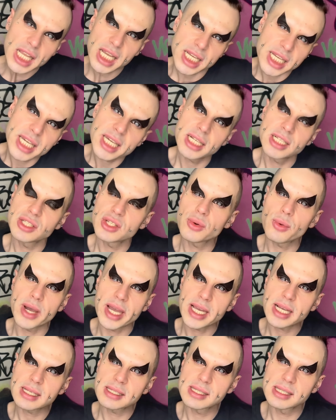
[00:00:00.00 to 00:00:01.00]
get a
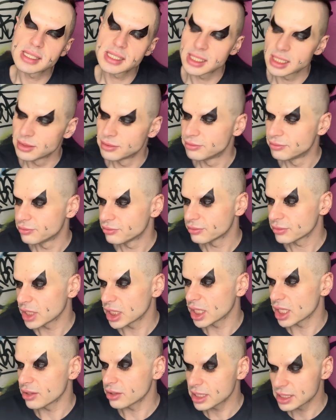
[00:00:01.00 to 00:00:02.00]
Twix, you
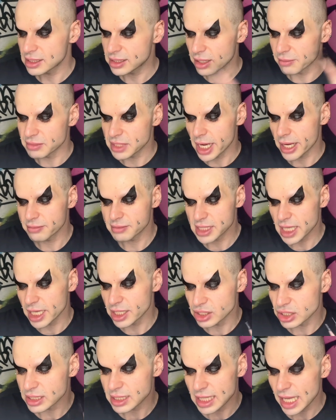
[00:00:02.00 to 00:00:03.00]
know, because sometimes I
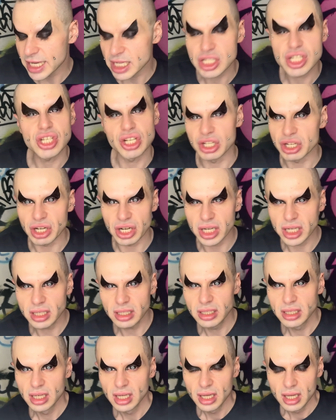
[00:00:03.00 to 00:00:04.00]
just like
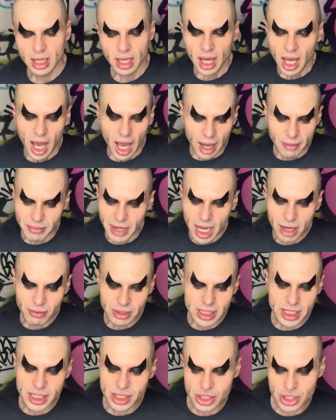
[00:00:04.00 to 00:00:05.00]
sugar. I'm not
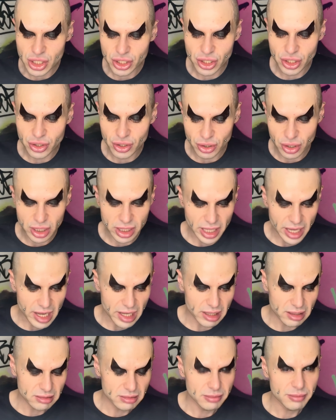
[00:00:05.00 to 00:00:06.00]
really a sugar
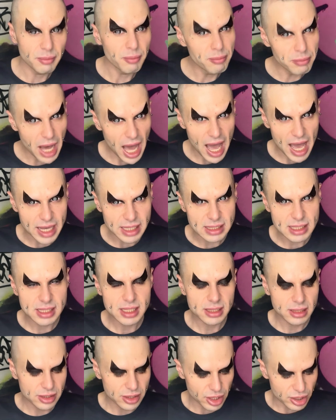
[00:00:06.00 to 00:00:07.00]
girly, but
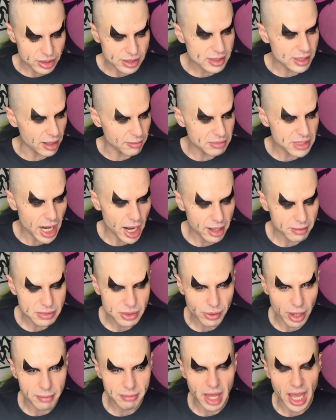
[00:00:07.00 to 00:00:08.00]
there's some times
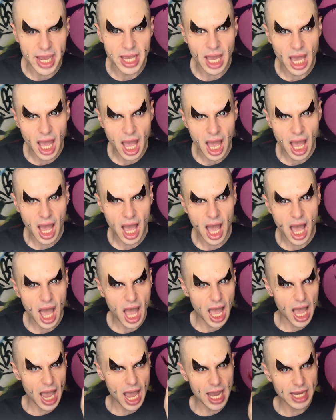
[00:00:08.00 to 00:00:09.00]
where I'm like,
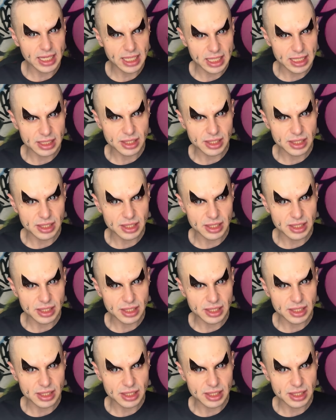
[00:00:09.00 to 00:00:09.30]
I need a